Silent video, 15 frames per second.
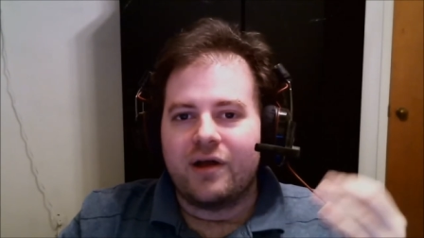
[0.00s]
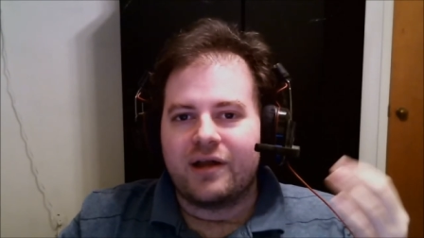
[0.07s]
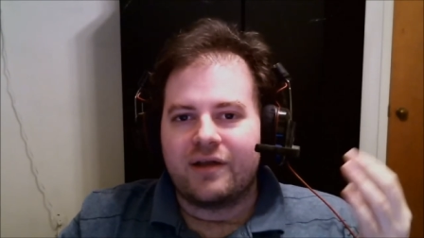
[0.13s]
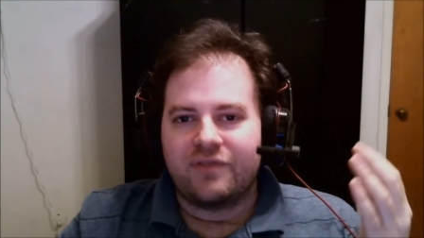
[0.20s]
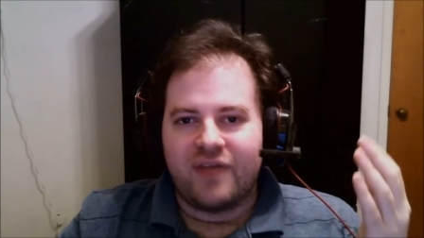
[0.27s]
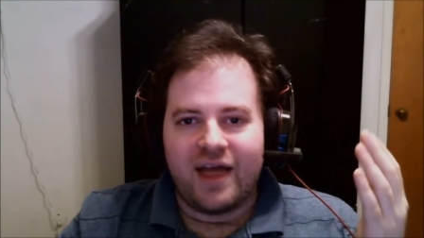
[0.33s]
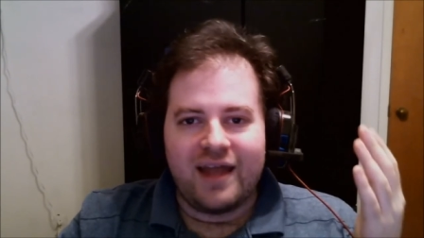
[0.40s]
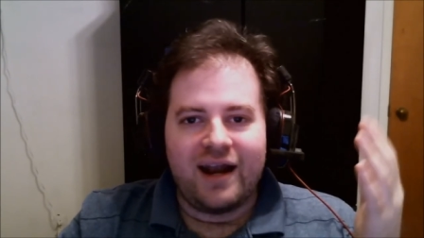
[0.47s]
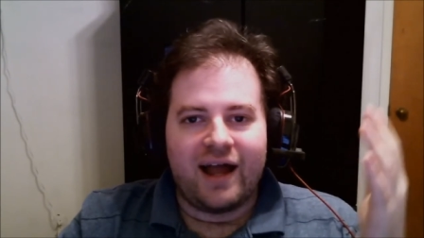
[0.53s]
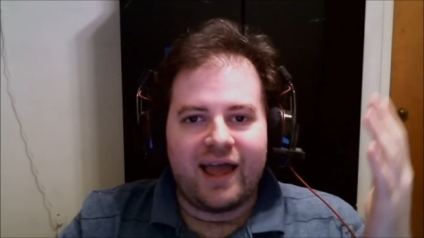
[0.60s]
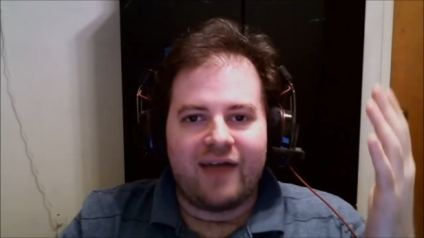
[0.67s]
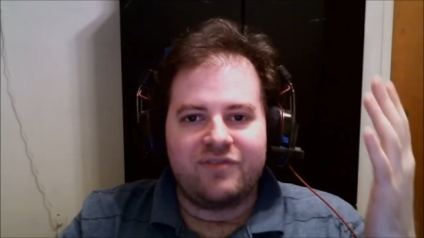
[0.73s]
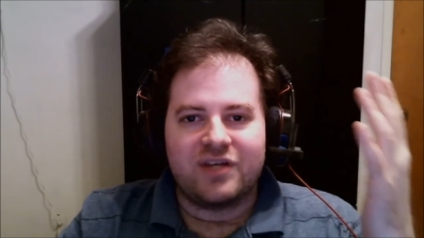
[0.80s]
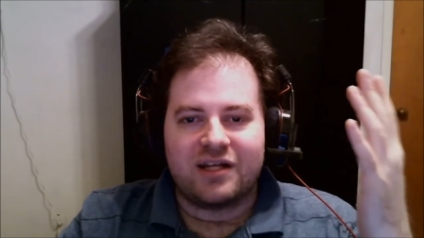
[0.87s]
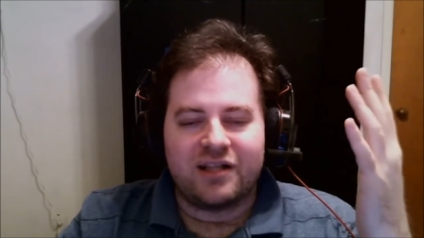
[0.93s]
then I
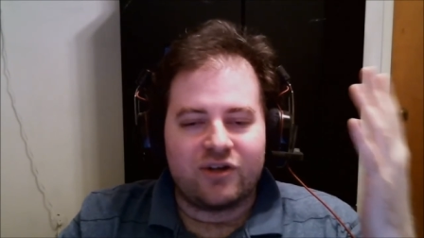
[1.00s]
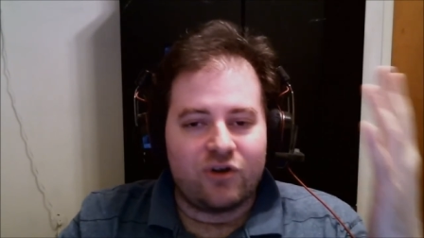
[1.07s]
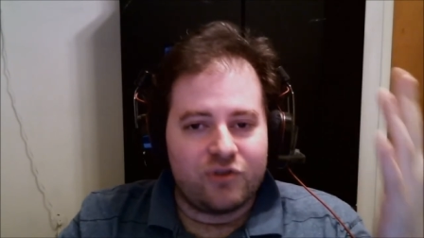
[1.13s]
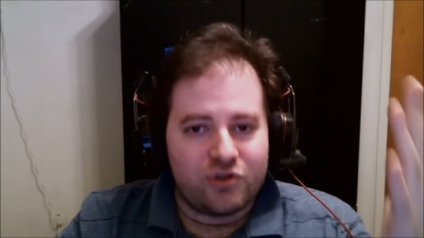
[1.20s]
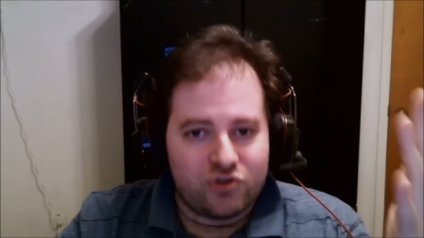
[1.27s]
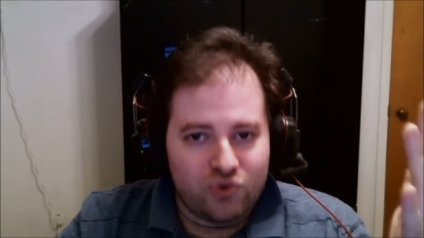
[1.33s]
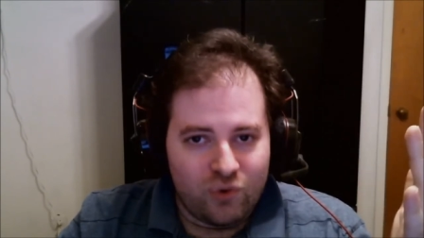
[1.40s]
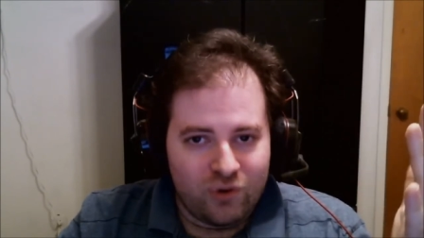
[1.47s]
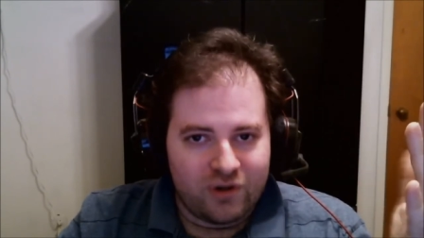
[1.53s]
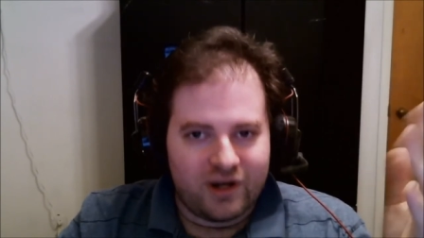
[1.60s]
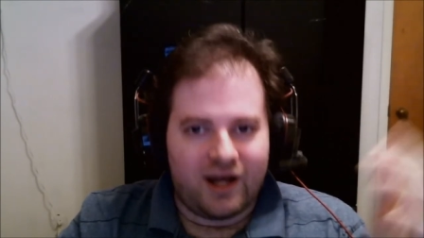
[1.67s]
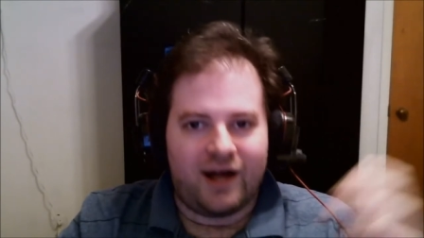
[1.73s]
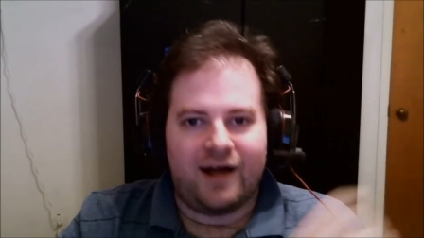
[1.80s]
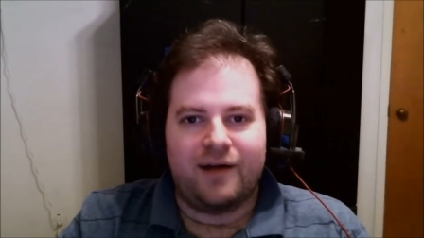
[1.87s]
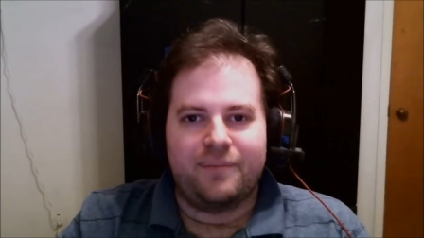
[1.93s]
have to click on the
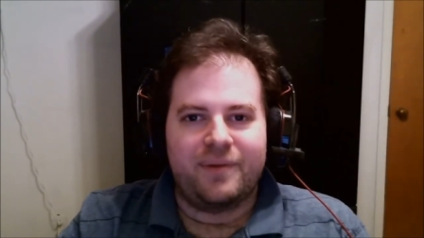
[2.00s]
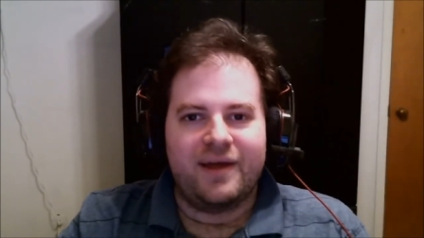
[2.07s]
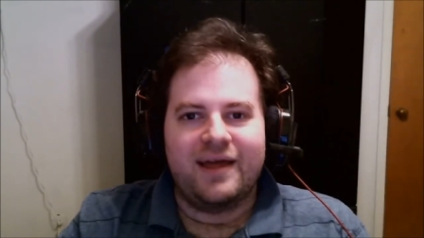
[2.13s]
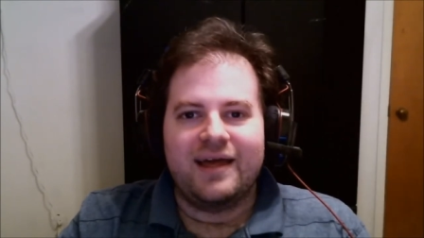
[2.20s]
doorknob,